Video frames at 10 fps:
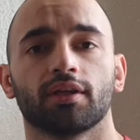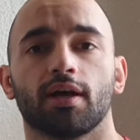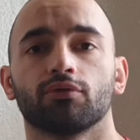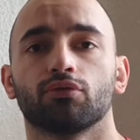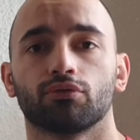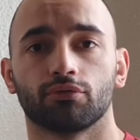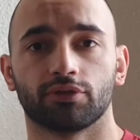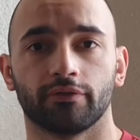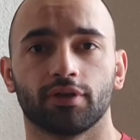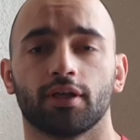it comes to
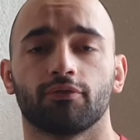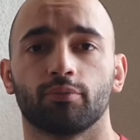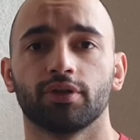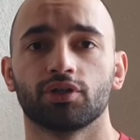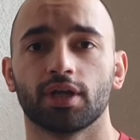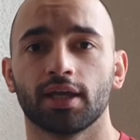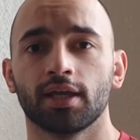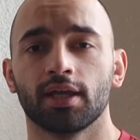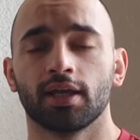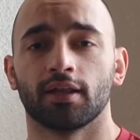strength training for BJJ,
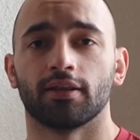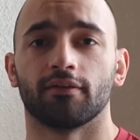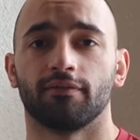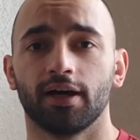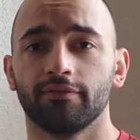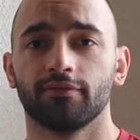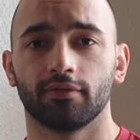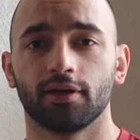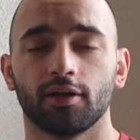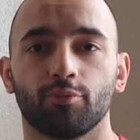there are five
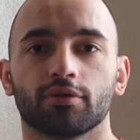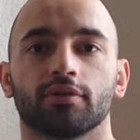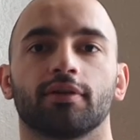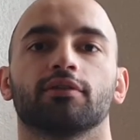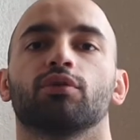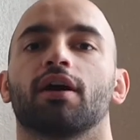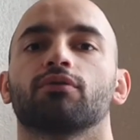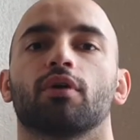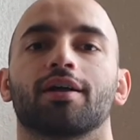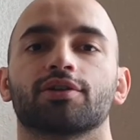really important things we have
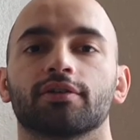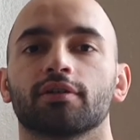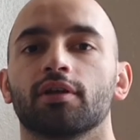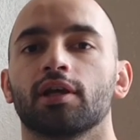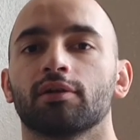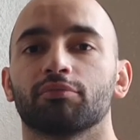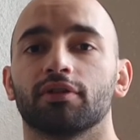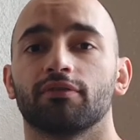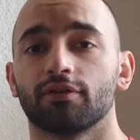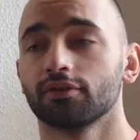to address. The
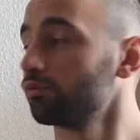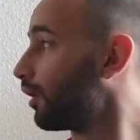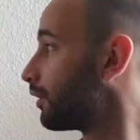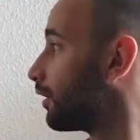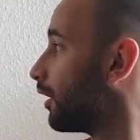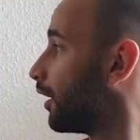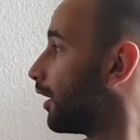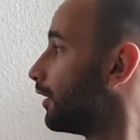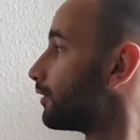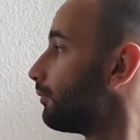first one
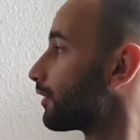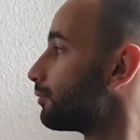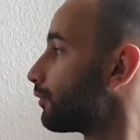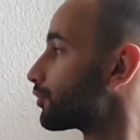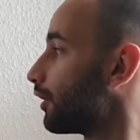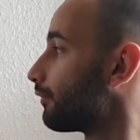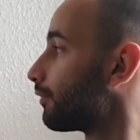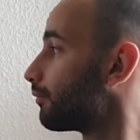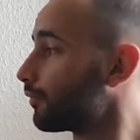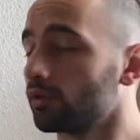is maximal strength.
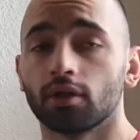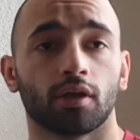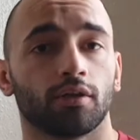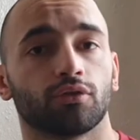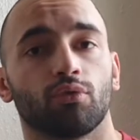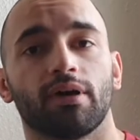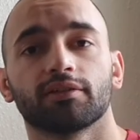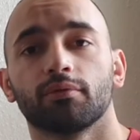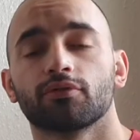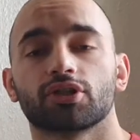So
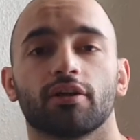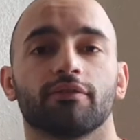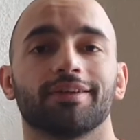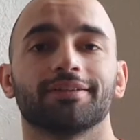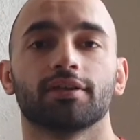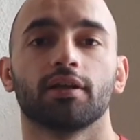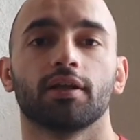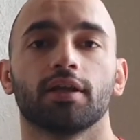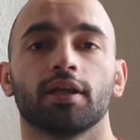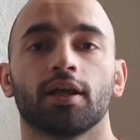maximal strength is
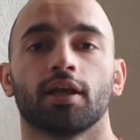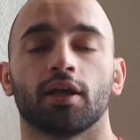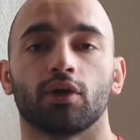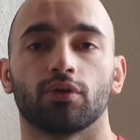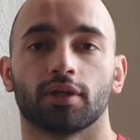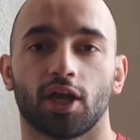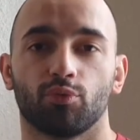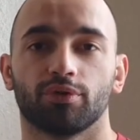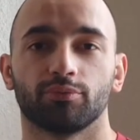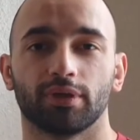really going to
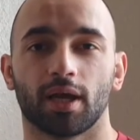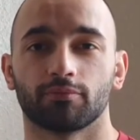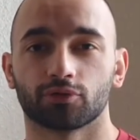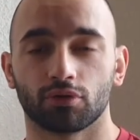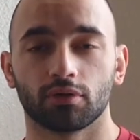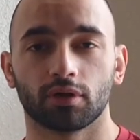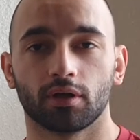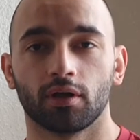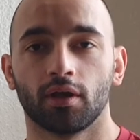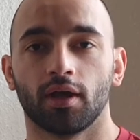help us become
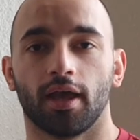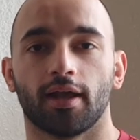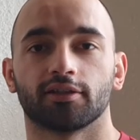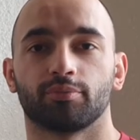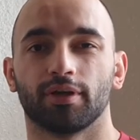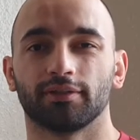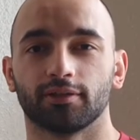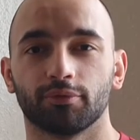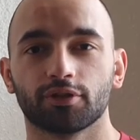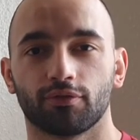stronger and express as
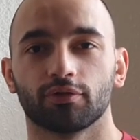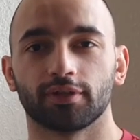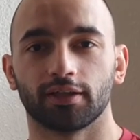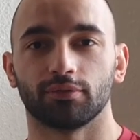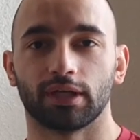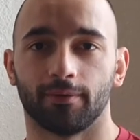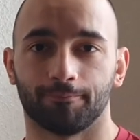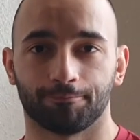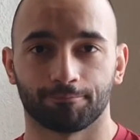much force as we can.